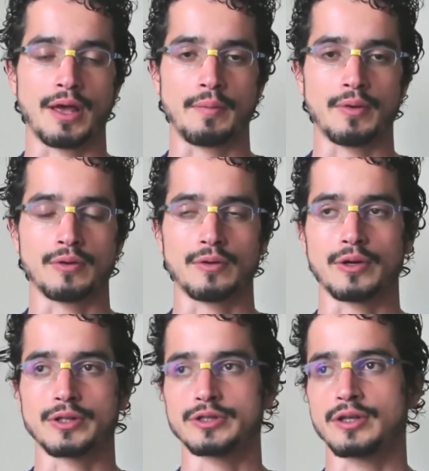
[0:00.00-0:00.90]
lemon
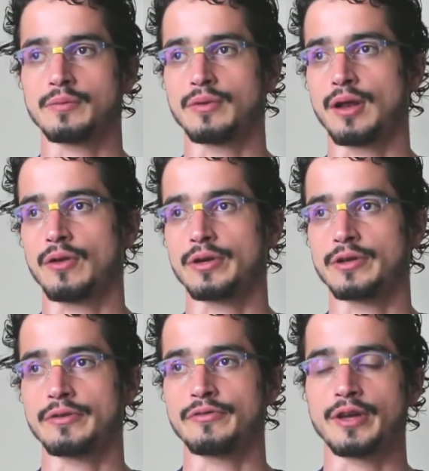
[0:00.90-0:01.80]
or some
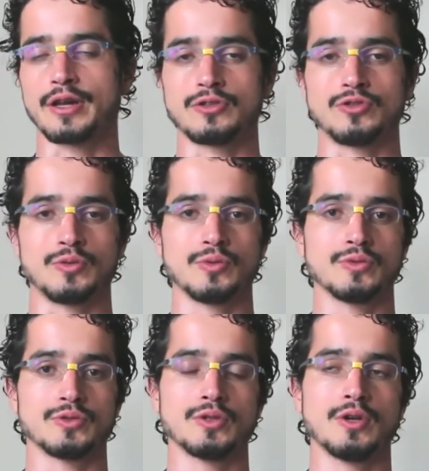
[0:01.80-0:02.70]
aloe vera
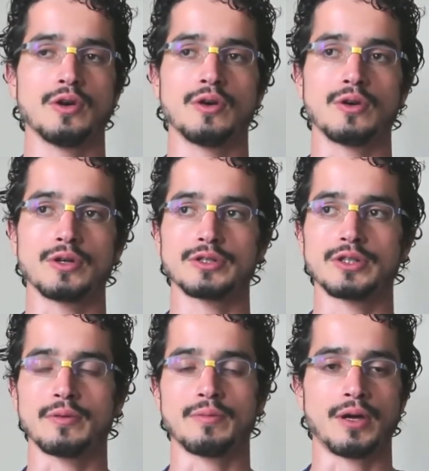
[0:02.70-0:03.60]
juice or
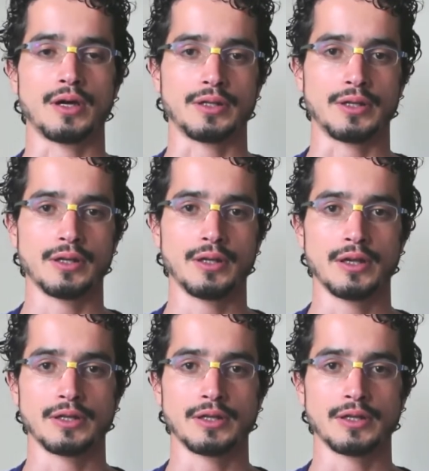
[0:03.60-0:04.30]
some honey,